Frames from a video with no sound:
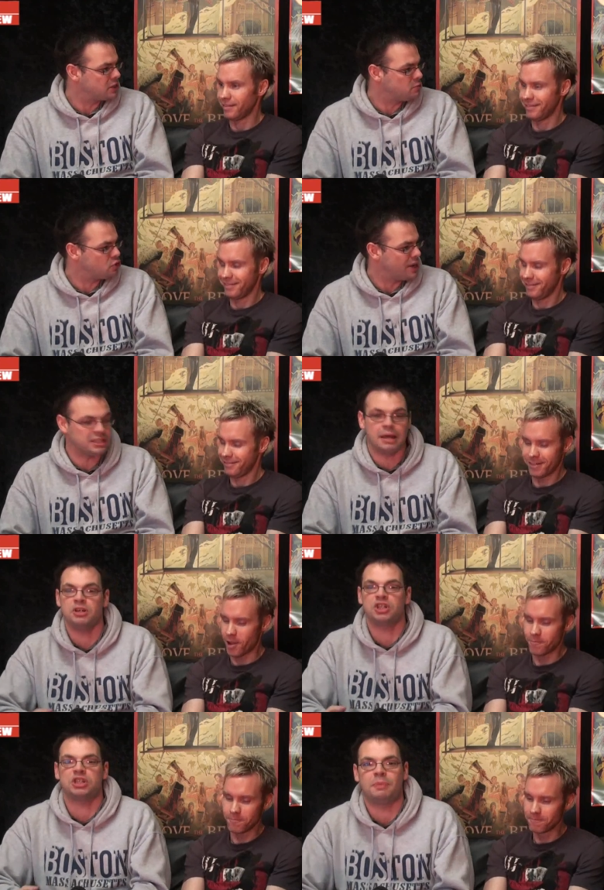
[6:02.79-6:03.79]
Speaker 1: some tricks. Let
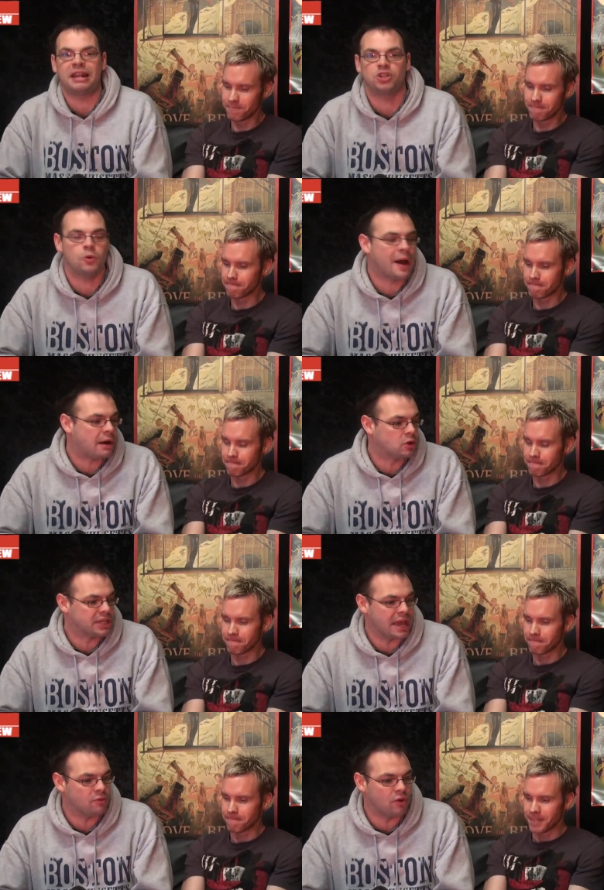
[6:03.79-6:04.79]
no. me just spend two
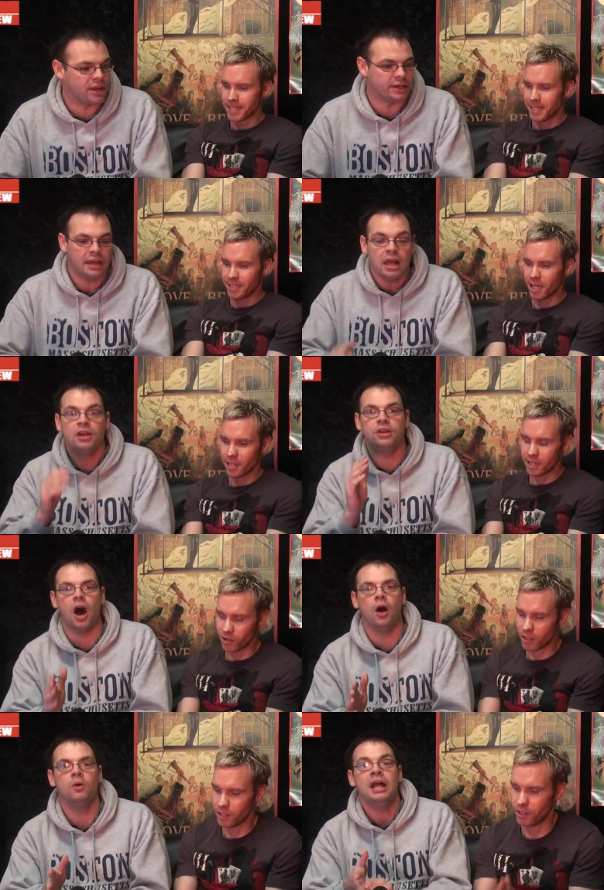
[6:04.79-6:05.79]
hours getting ready. No, no
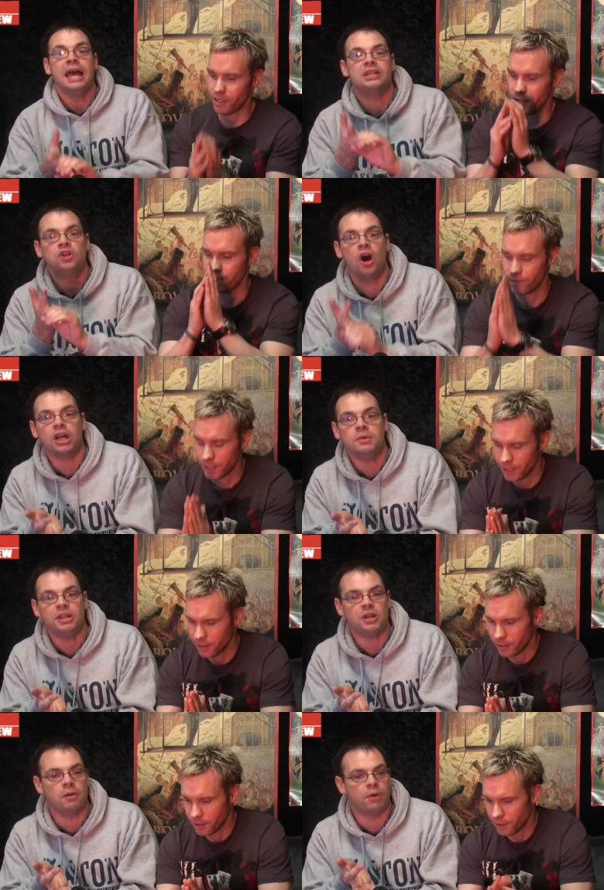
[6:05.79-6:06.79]
not it's not going to
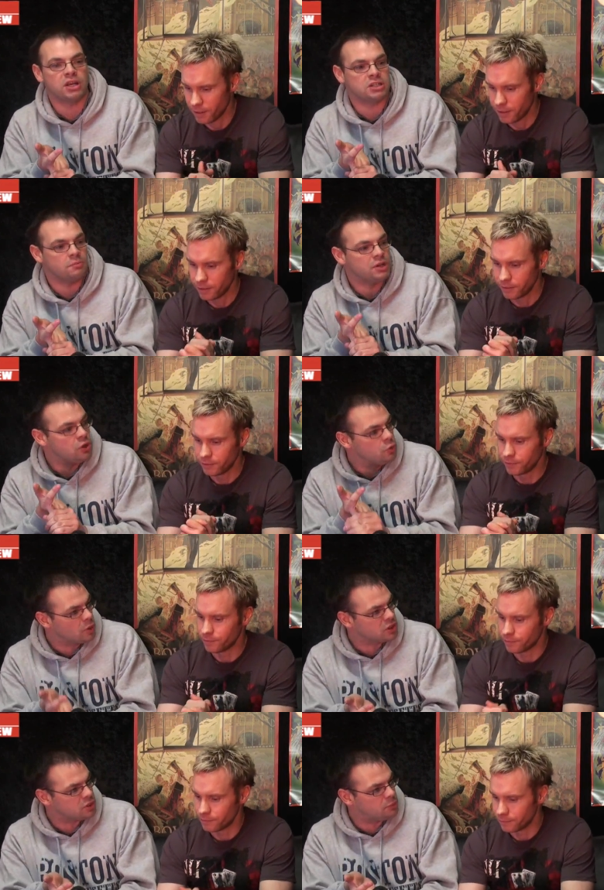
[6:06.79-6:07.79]
be done by somebody who
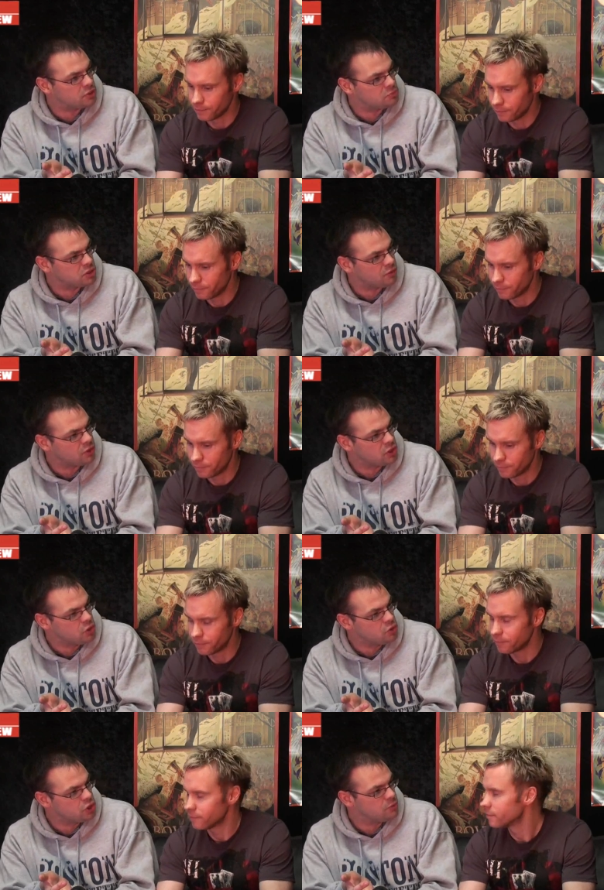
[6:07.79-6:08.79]
wants to put some stuff on
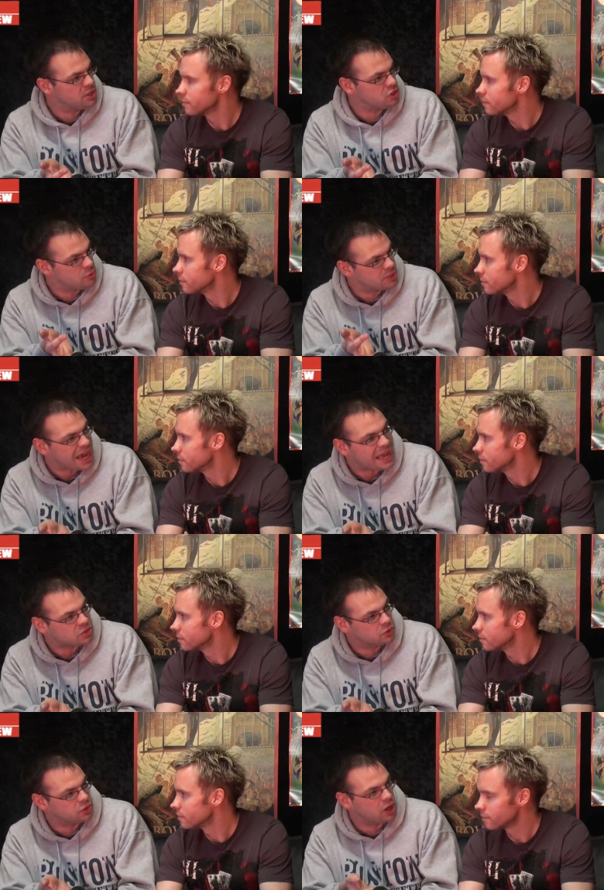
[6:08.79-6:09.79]
YouTube. It's too much
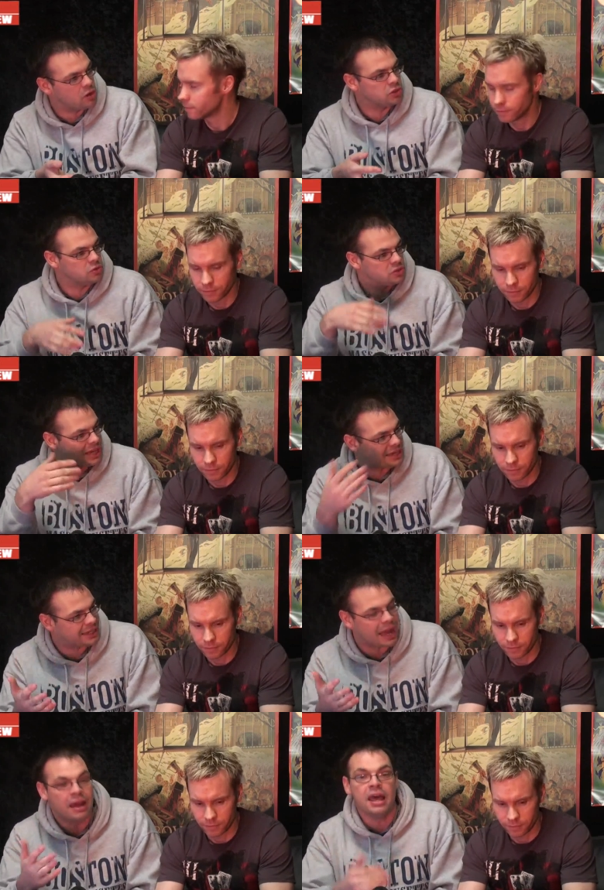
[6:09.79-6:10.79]
hassle to go to to take
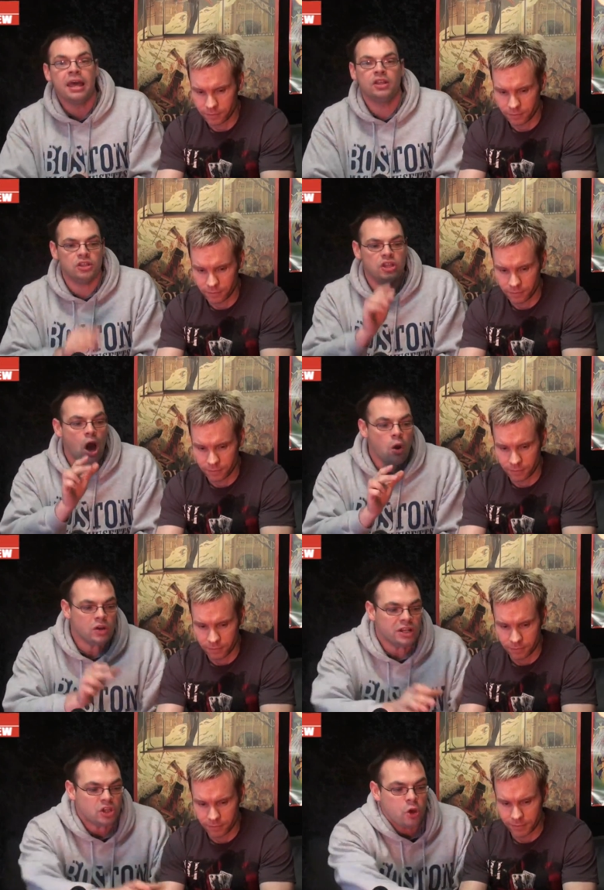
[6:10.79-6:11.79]
the cat. The
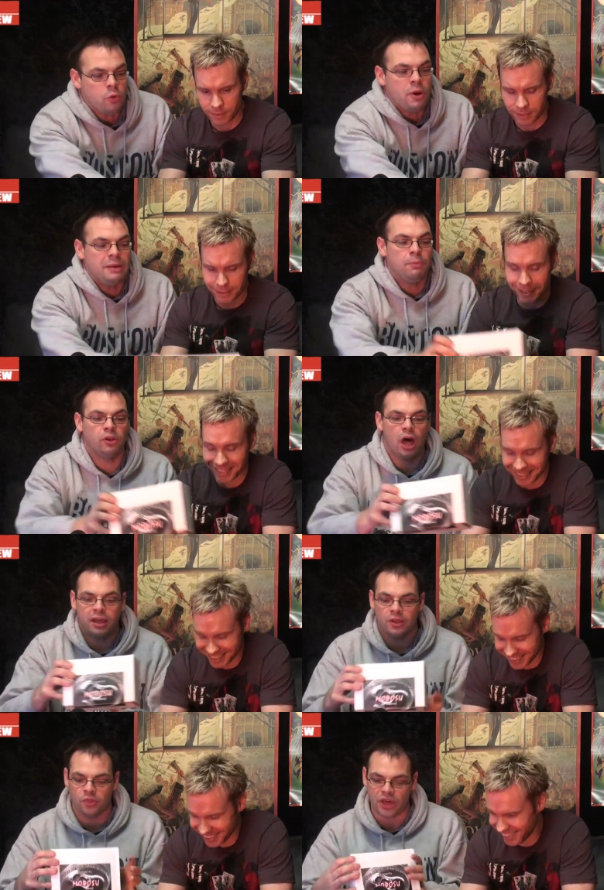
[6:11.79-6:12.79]
only two people that
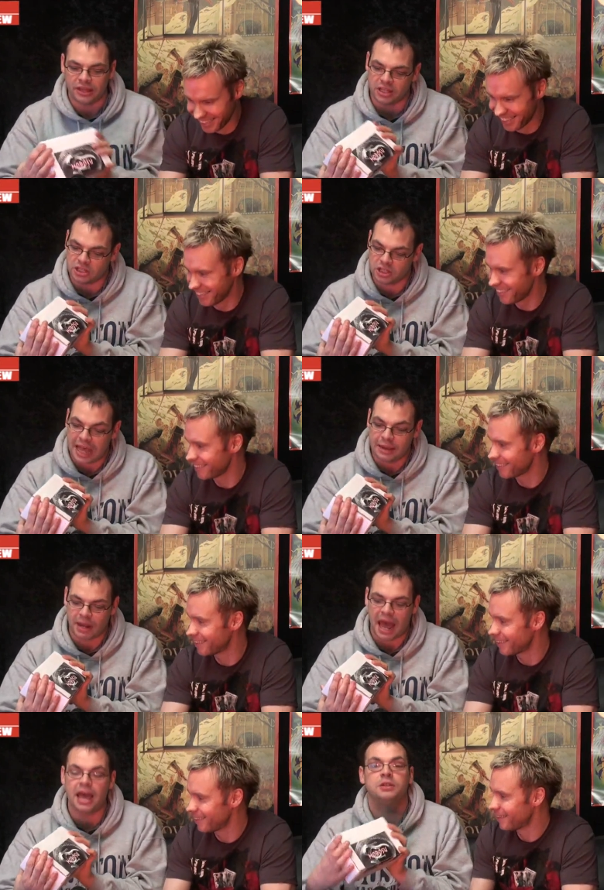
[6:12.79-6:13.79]
I can think this is
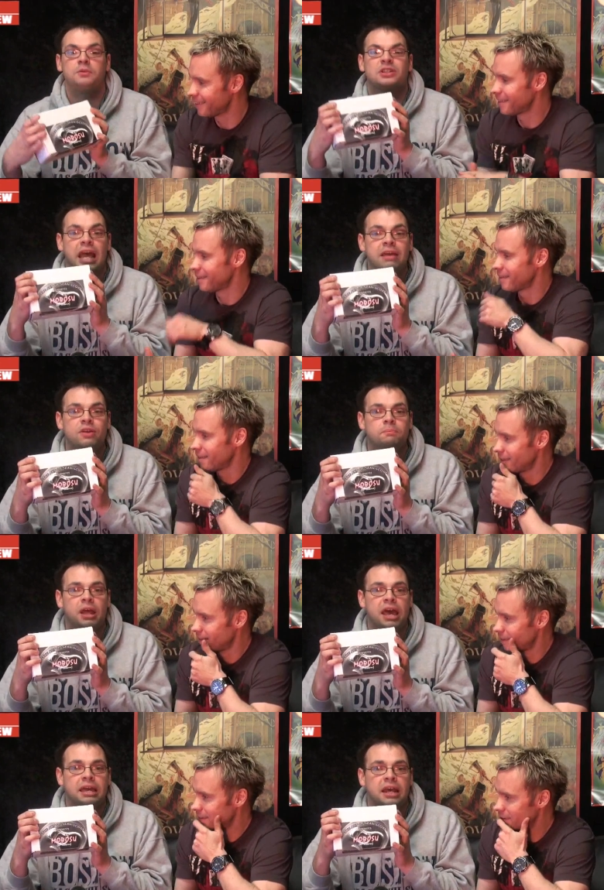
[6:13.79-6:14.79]
aimed at is David
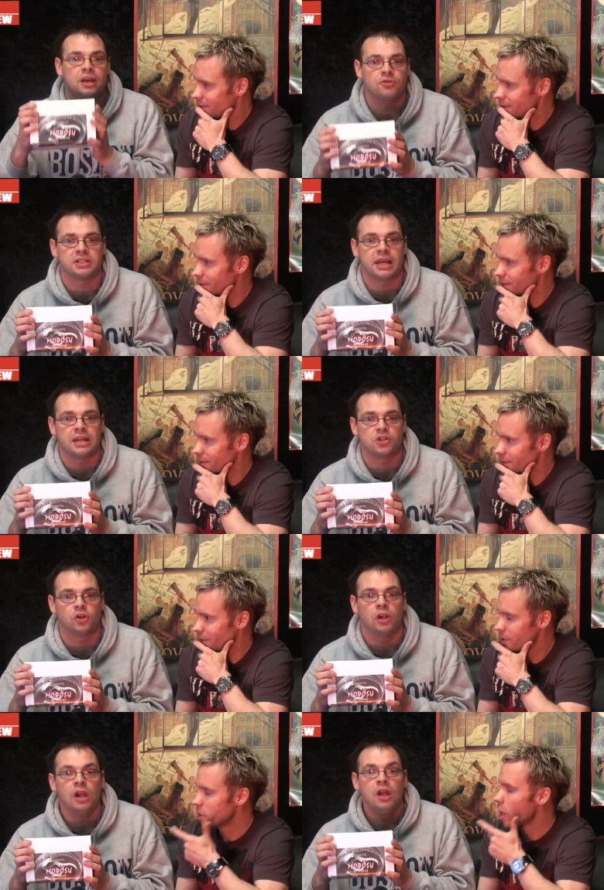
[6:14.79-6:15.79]
Blaine and Criss
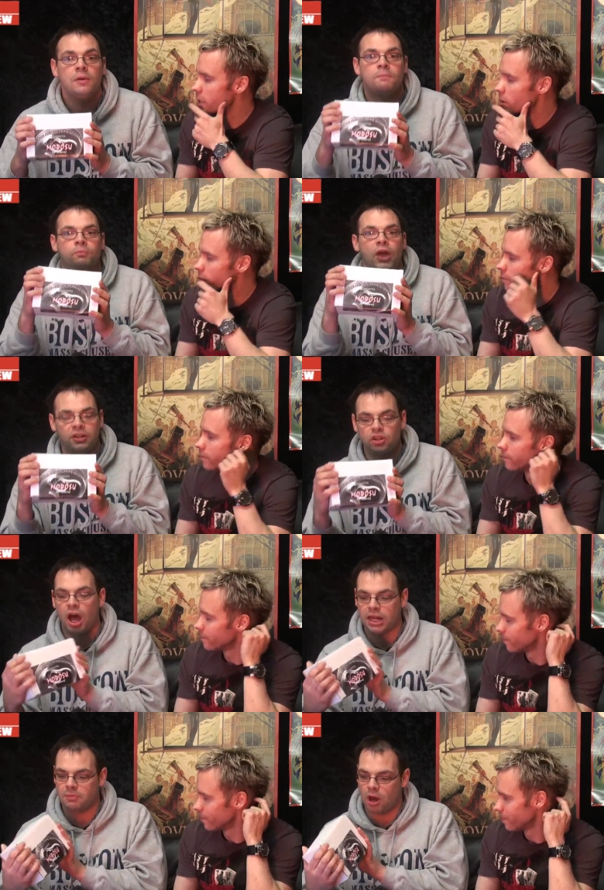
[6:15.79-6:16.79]
Angel and Dynamo and Dynamo.